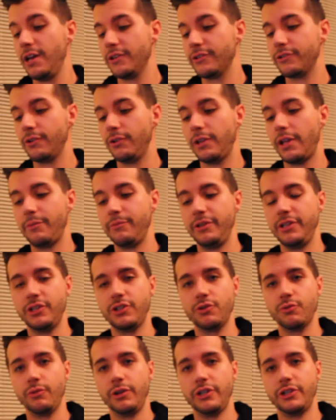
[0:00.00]
So let me
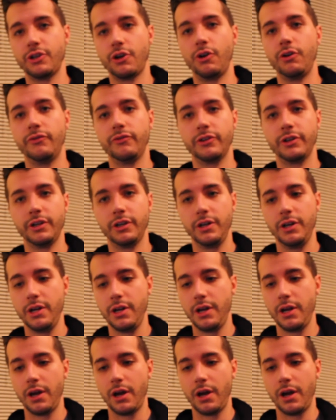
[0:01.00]
switch over.